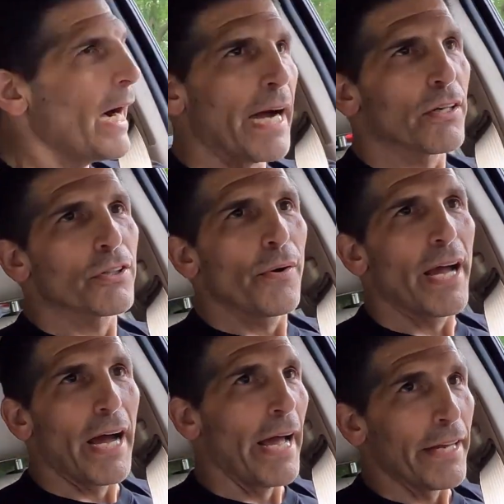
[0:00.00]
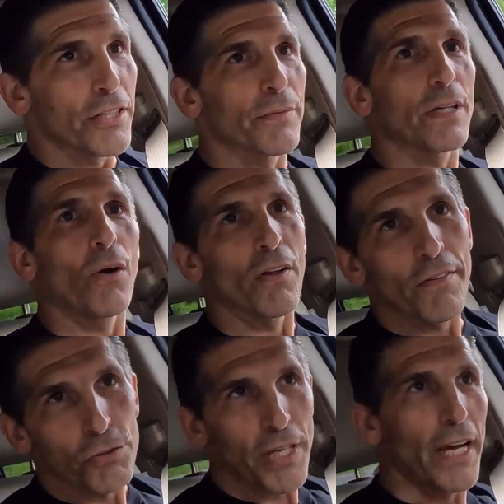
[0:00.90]
I don't know how accurate all
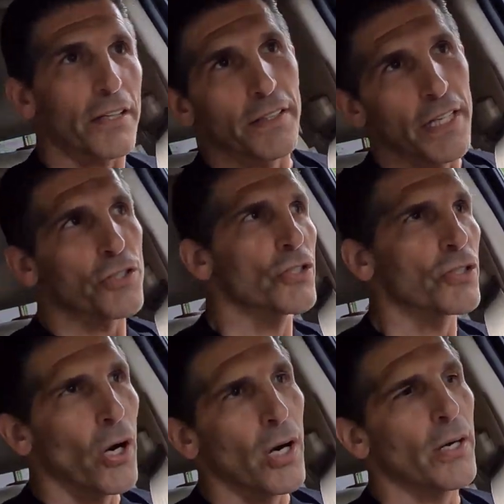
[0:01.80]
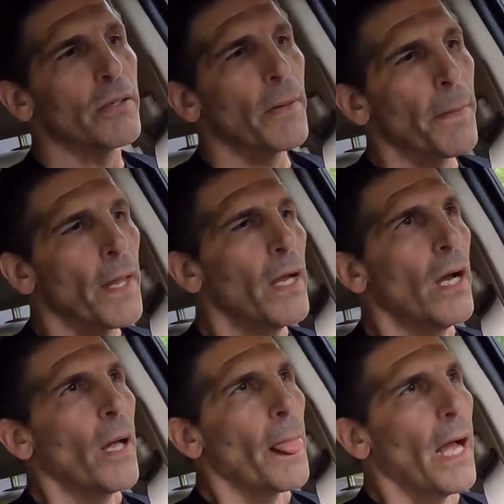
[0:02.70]
those calculations are.
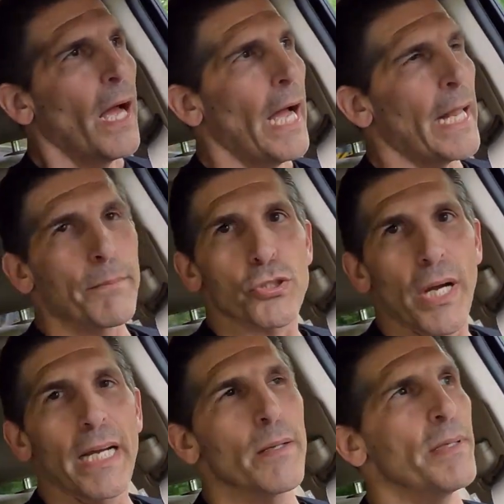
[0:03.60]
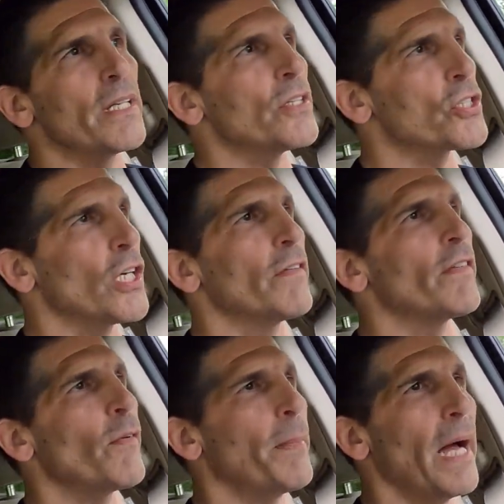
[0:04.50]
And I'm trying to be
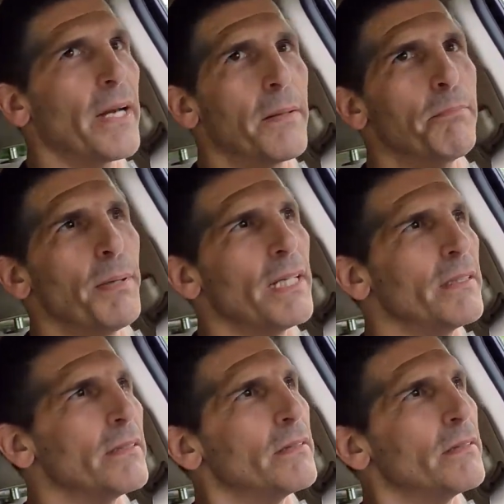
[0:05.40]
conservative about it, but